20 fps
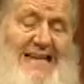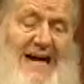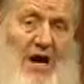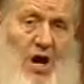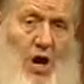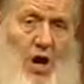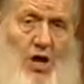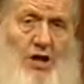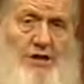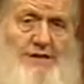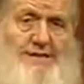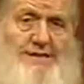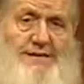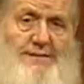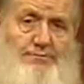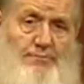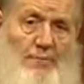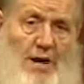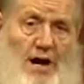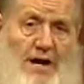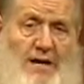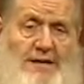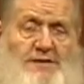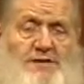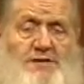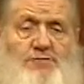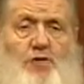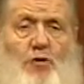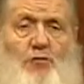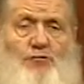hearts and minds
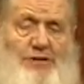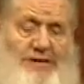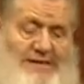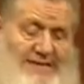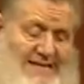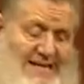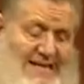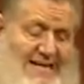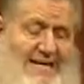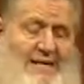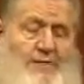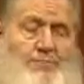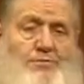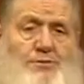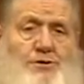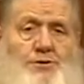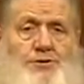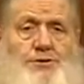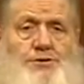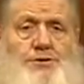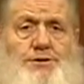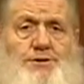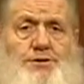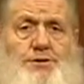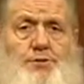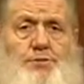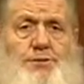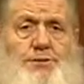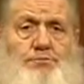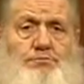of over 10 million
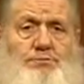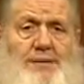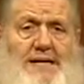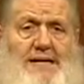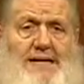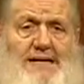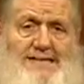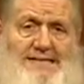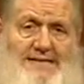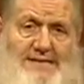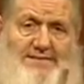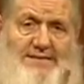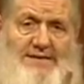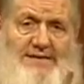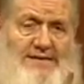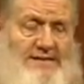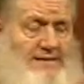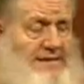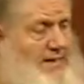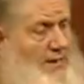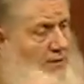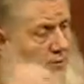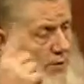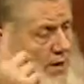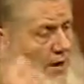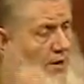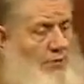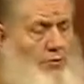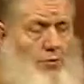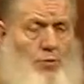human beings living today
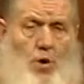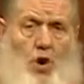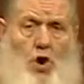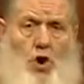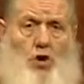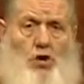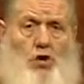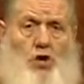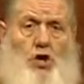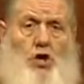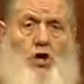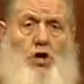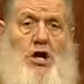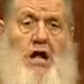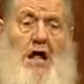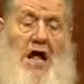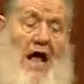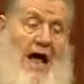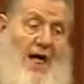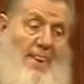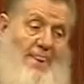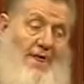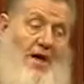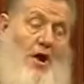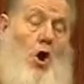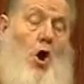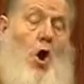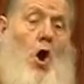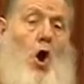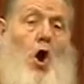around the world. And
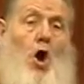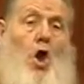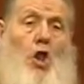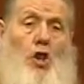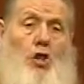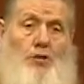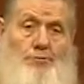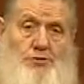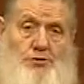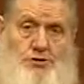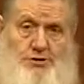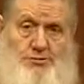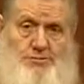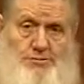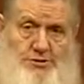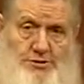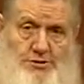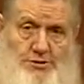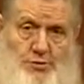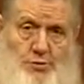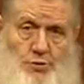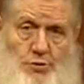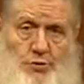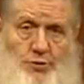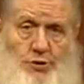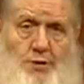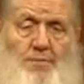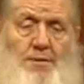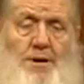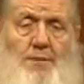that all the Muslims in the
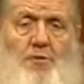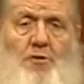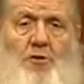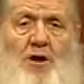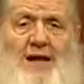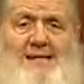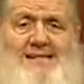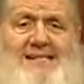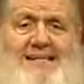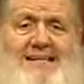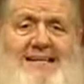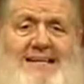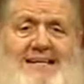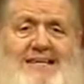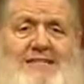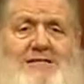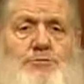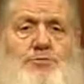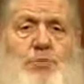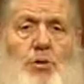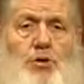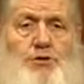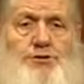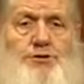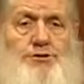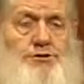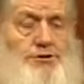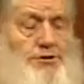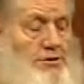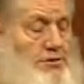world are memorizing at least
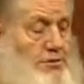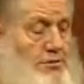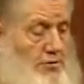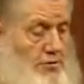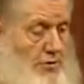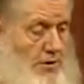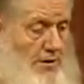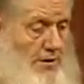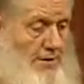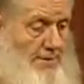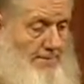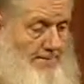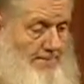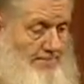portions of the Quran.